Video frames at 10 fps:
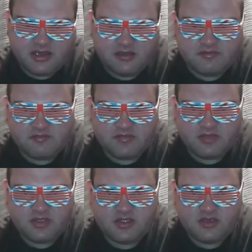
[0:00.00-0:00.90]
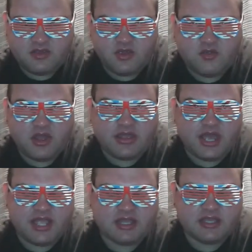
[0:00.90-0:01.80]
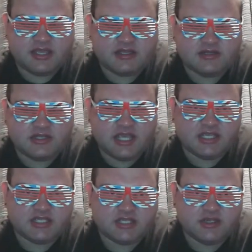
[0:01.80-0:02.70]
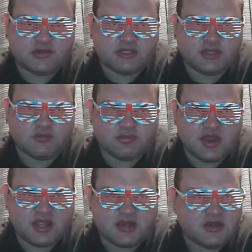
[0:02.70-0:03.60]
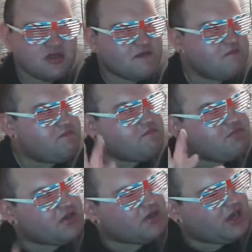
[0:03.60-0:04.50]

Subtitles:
its host in the brain. But I don't want to give too much away. But